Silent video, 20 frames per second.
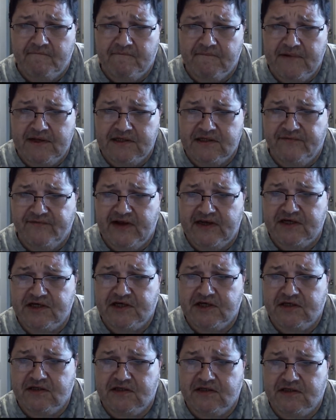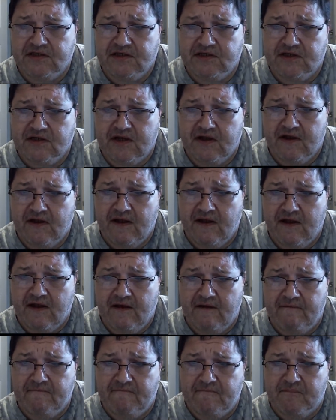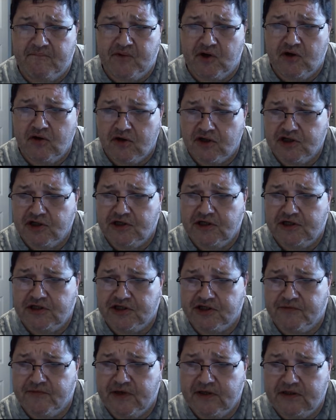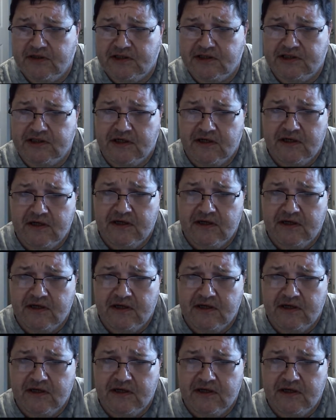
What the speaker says: interventions, percussion instruments